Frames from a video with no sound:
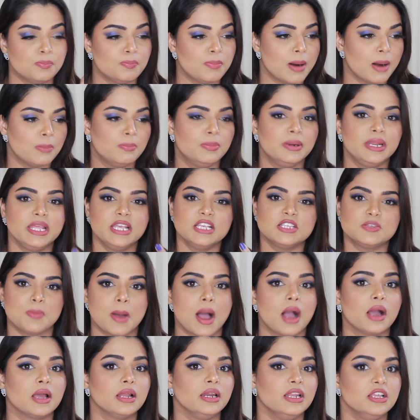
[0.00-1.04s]
bubbly
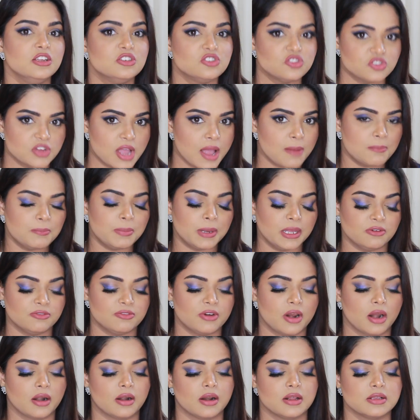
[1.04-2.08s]
sparkly champagne
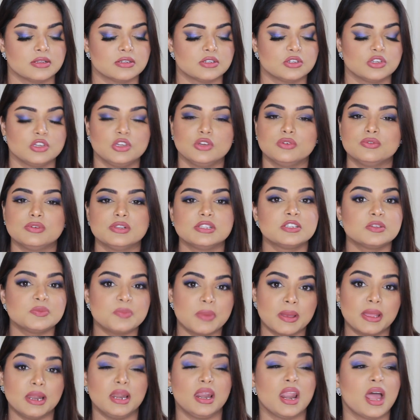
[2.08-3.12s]
fragrance, so you will
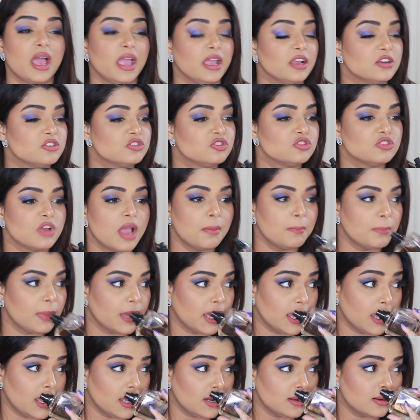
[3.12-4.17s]
smell like
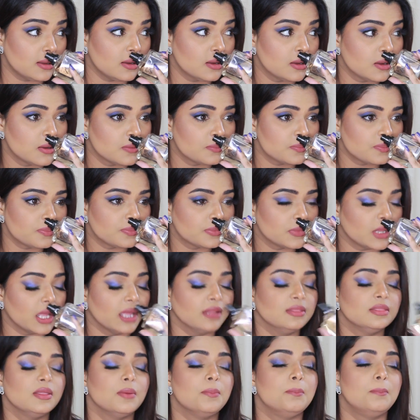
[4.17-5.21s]
champagne
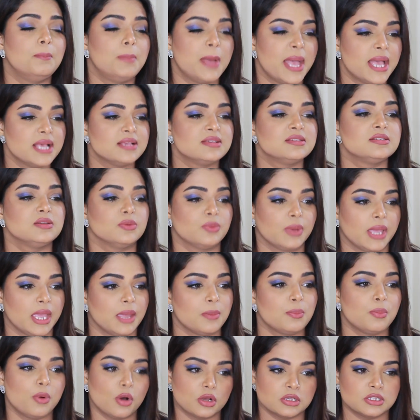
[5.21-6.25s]
in the best
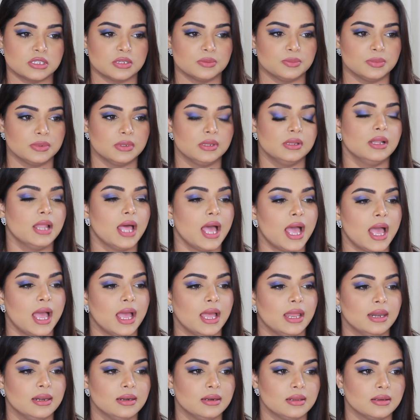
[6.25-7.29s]
way possible.
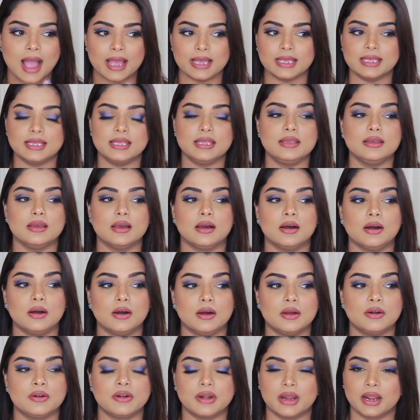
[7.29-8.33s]
And I
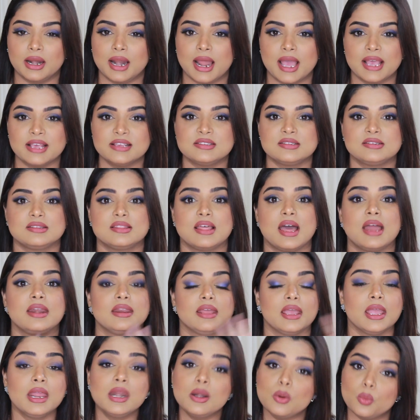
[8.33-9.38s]
realized
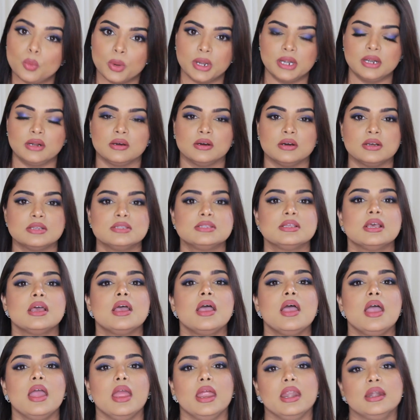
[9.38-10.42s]
that in winters
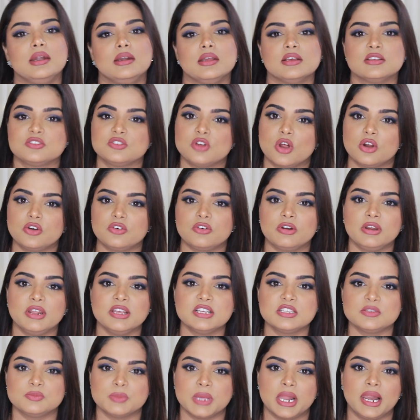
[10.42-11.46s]
it does not really
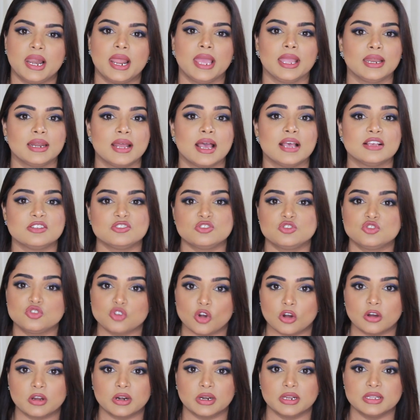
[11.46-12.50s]
smell like it has
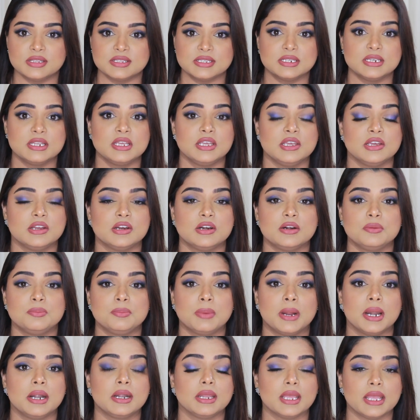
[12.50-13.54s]
chocolates in here,
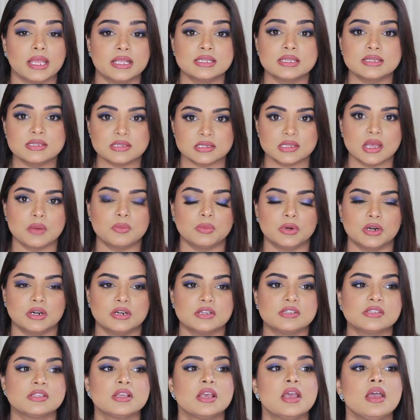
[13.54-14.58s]
but in
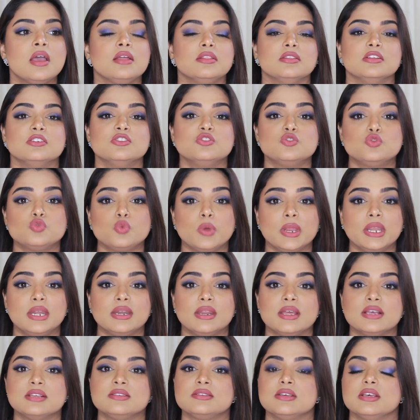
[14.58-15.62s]
summers the
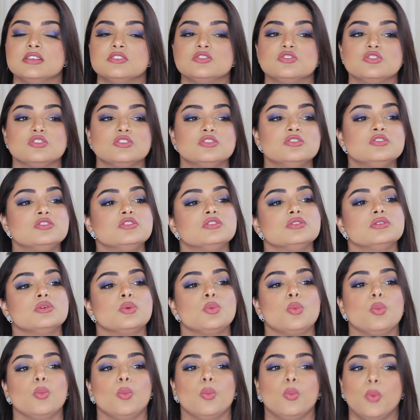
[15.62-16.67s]
sweetness is just
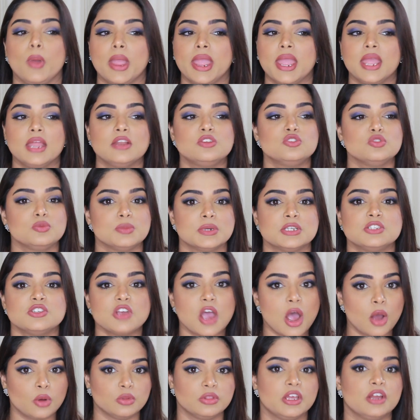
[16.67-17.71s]
way too much
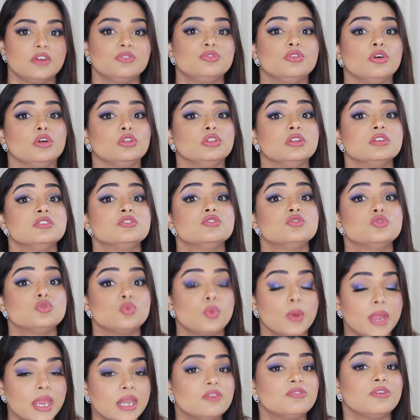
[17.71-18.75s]
out there for the
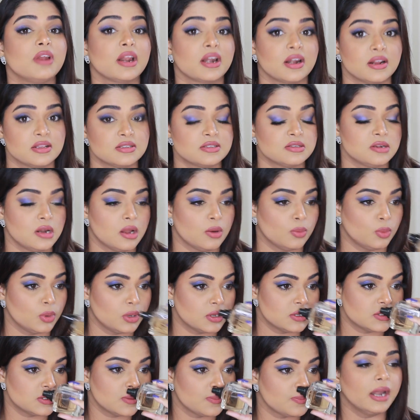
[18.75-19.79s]
sweet fragrance
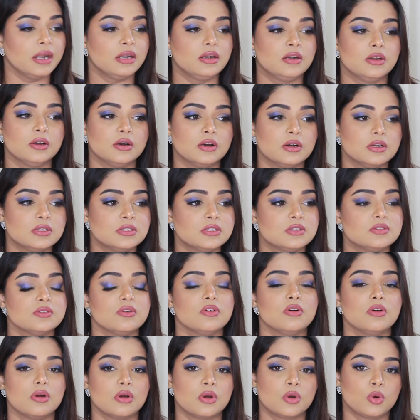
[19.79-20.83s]
lovers. It turns
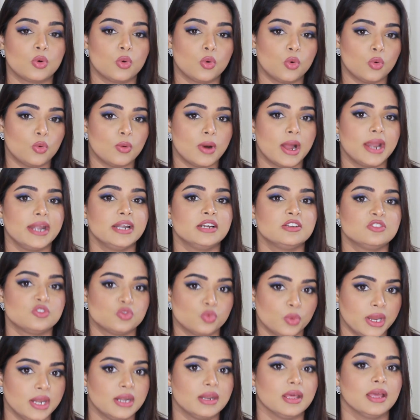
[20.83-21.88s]
quite
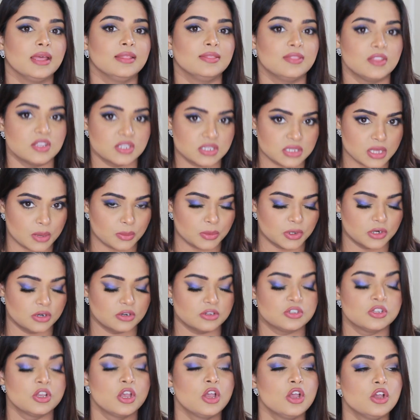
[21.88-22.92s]
sweet in the
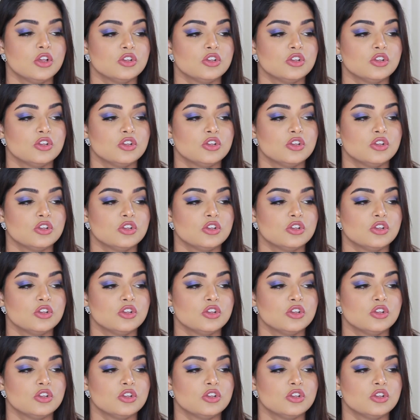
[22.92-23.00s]
summers.